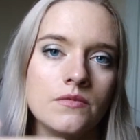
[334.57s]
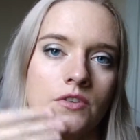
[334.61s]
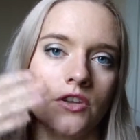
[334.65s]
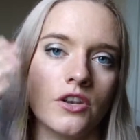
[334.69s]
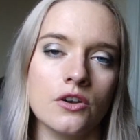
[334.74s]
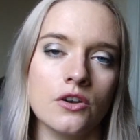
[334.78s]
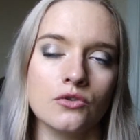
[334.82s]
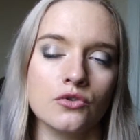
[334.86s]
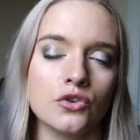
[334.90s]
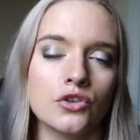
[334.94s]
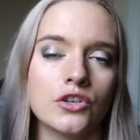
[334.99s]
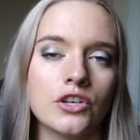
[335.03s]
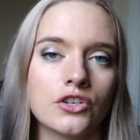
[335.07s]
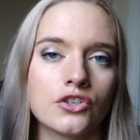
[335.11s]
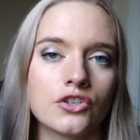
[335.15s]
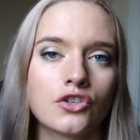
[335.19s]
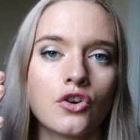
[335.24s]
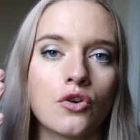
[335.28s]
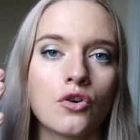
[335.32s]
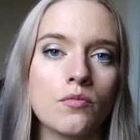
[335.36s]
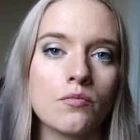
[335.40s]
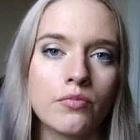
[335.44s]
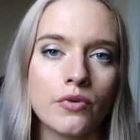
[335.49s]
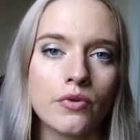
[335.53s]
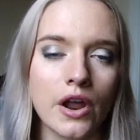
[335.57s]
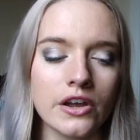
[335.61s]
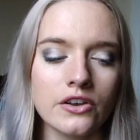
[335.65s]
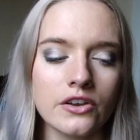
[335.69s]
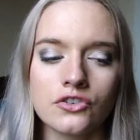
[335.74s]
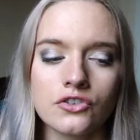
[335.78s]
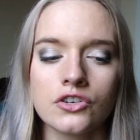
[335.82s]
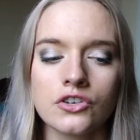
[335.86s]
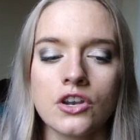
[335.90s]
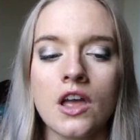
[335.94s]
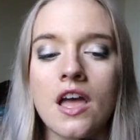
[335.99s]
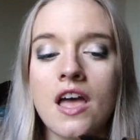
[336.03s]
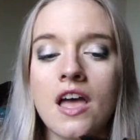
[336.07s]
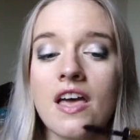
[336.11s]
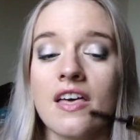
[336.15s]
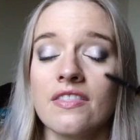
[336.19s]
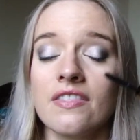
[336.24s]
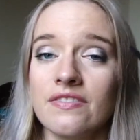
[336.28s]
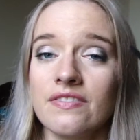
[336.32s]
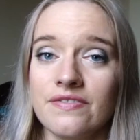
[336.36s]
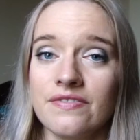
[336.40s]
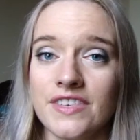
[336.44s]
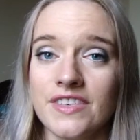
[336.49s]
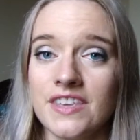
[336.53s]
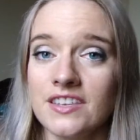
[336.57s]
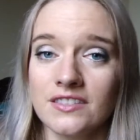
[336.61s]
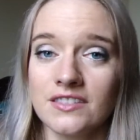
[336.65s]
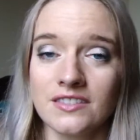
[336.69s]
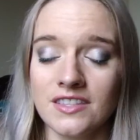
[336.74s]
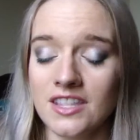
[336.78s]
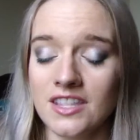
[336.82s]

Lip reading: you know, traditional brush. I